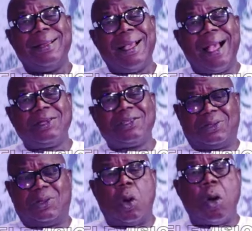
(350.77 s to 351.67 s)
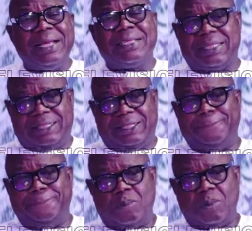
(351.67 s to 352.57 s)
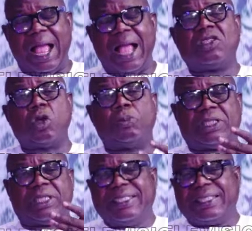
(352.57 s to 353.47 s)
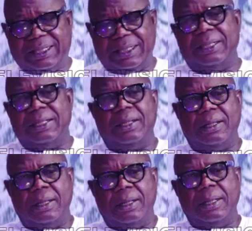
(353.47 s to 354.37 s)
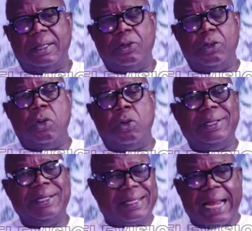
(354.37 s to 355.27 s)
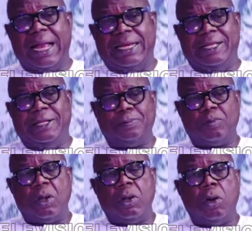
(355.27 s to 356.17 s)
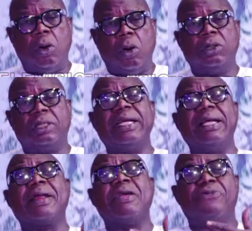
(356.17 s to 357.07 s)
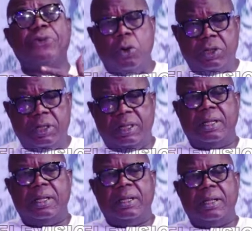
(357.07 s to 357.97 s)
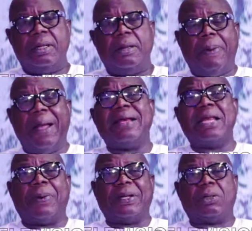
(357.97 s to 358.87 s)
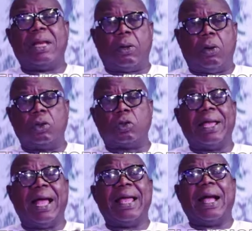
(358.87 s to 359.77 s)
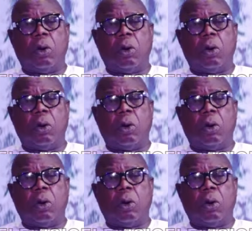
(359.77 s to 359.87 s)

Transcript: has currency and subsist, you know, eternally until reviewed by the particular court or a higher